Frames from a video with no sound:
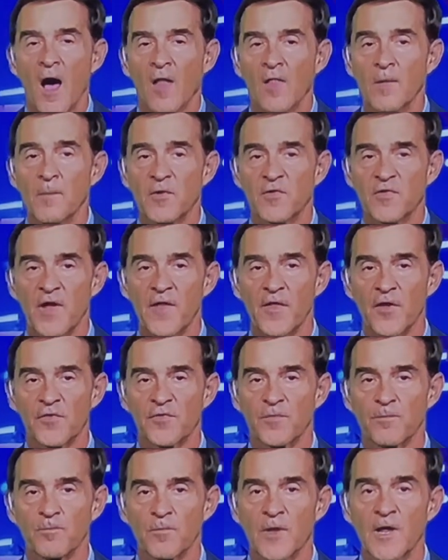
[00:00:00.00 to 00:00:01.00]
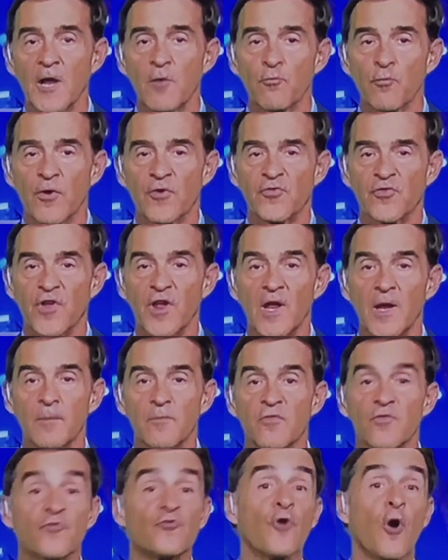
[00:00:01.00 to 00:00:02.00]
Let me say this get rich
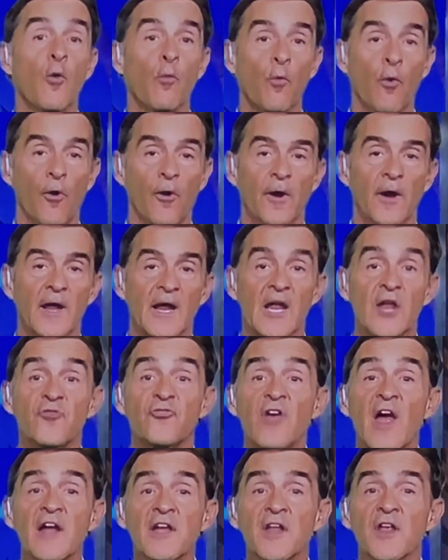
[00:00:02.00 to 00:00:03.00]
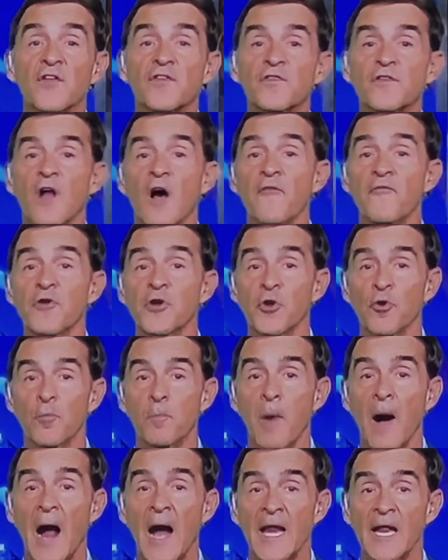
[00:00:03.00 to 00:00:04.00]
schemes don't work. Injecting stuff into your
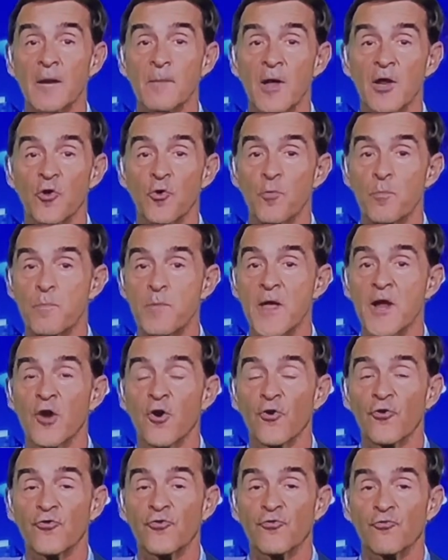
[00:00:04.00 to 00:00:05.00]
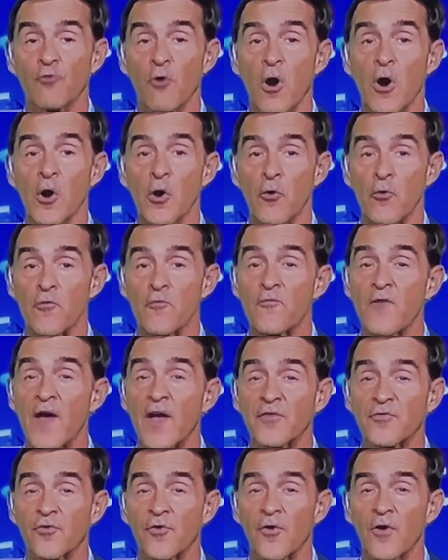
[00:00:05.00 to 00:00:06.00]
body to make you bigger, stronger, and
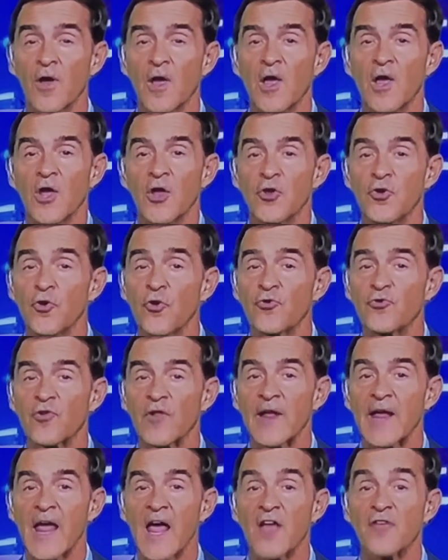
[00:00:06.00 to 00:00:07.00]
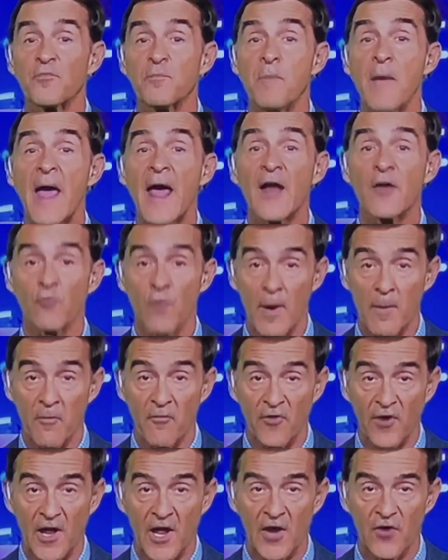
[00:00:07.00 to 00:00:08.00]
faster usually has bad
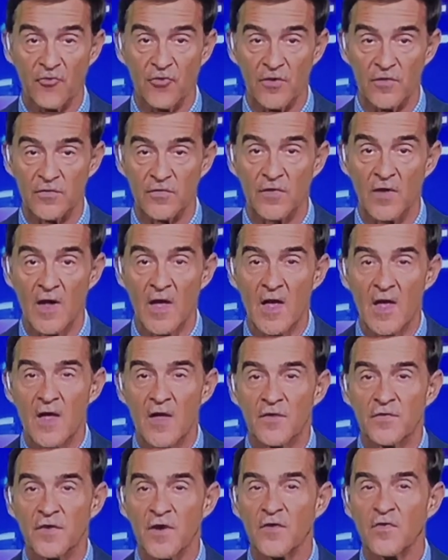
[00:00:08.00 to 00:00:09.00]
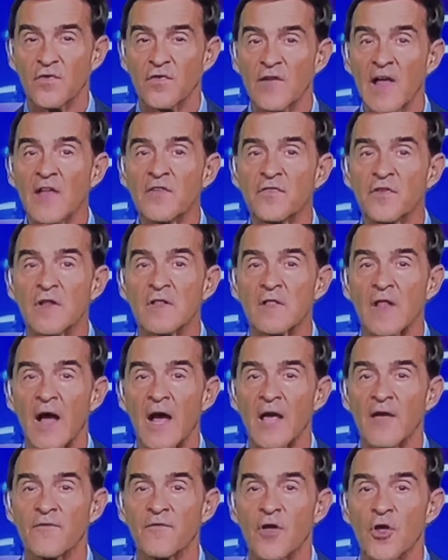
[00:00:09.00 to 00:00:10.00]
ramifications. Success in
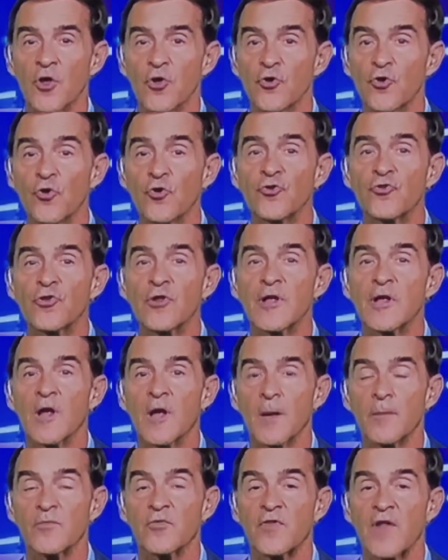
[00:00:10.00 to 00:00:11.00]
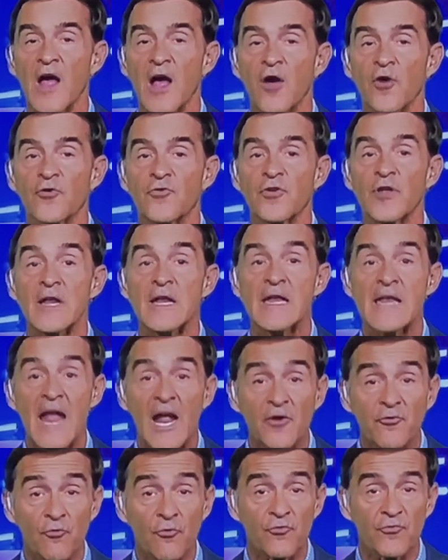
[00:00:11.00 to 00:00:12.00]
life usually comes down to
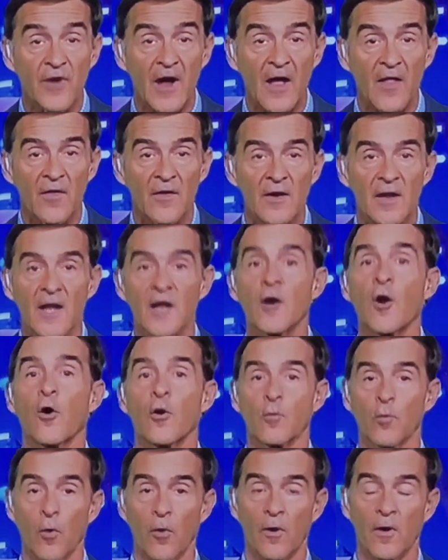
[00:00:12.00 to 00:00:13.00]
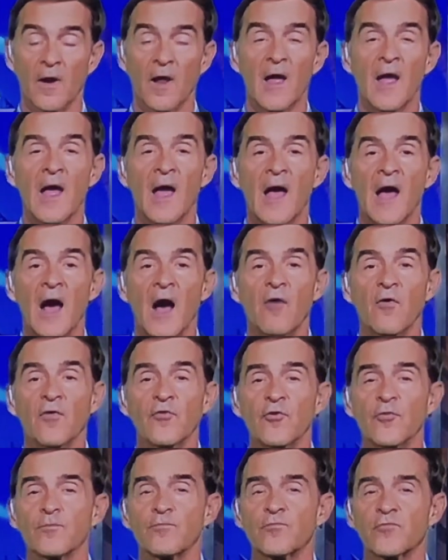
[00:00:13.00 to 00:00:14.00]
natural talent and hard work.
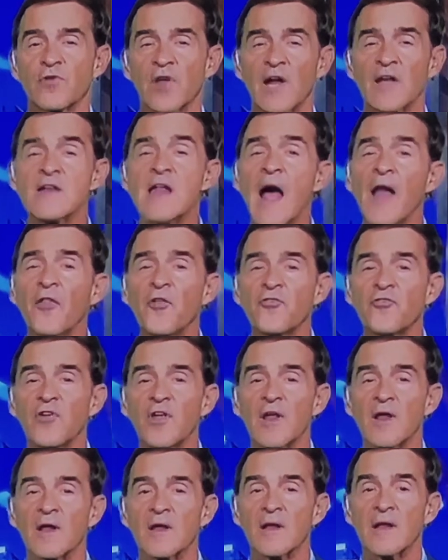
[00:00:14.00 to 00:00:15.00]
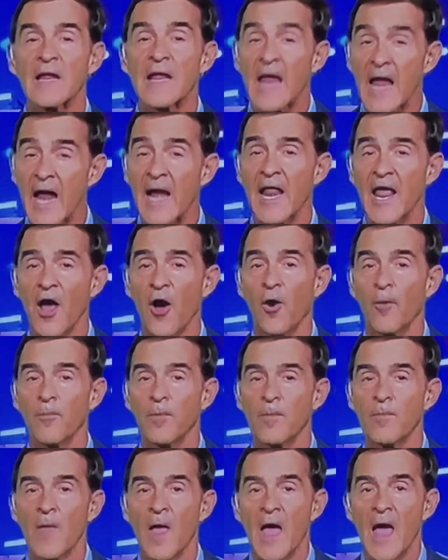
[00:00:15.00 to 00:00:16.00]
However, technology can
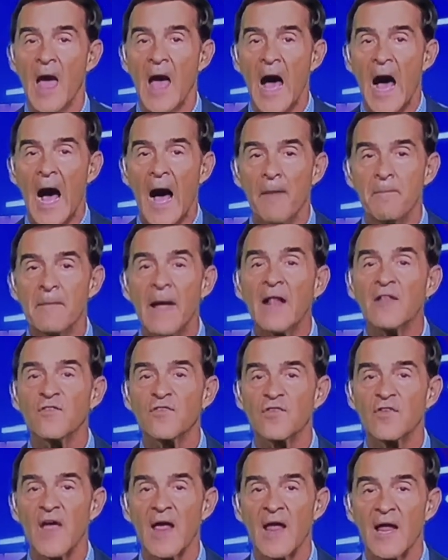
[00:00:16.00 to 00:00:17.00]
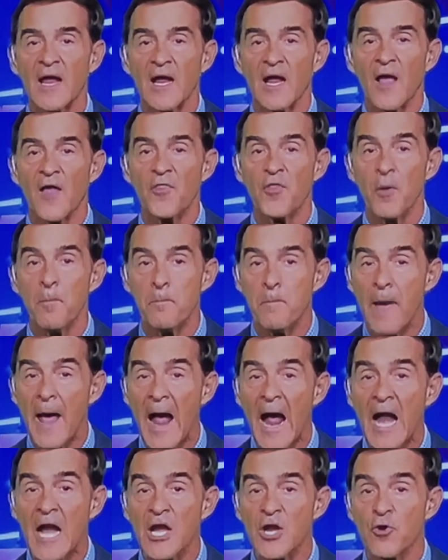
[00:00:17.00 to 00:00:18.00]
help. I'm not saying the
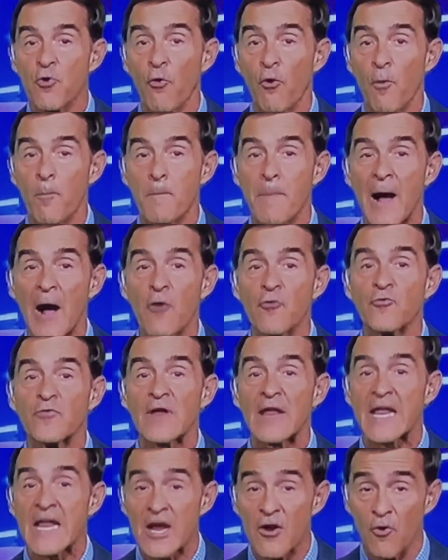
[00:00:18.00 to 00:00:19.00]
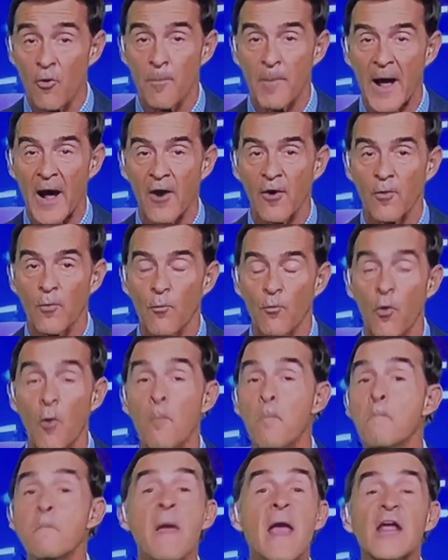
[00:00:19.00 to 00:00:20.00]
bat you're about to hear about will
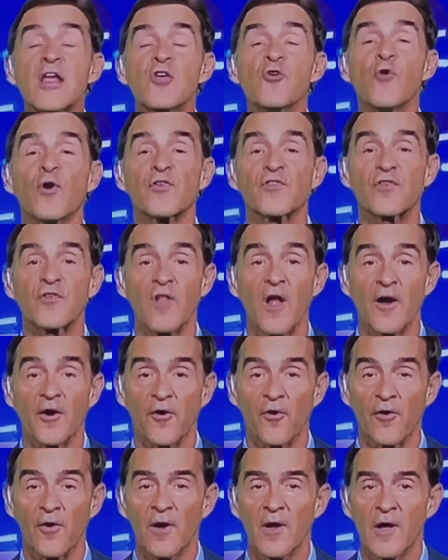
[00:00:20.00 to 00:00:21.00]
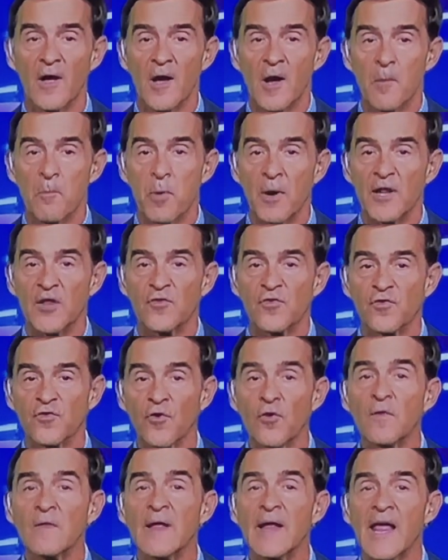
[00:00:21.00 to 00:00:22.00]
make you a slugger but it
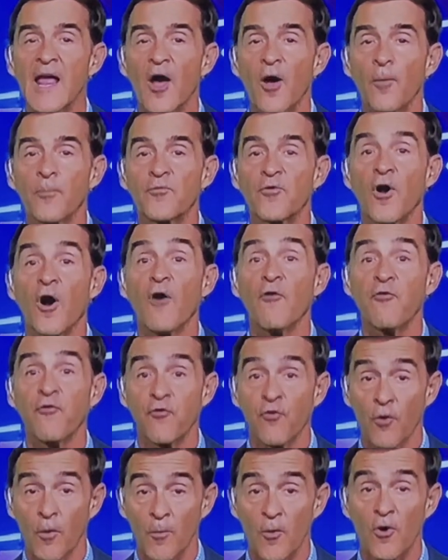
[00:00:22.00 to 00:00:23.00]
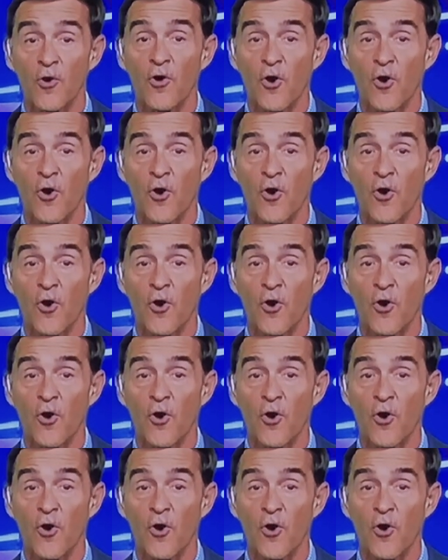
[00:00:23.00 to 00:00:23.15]
certainly helped a former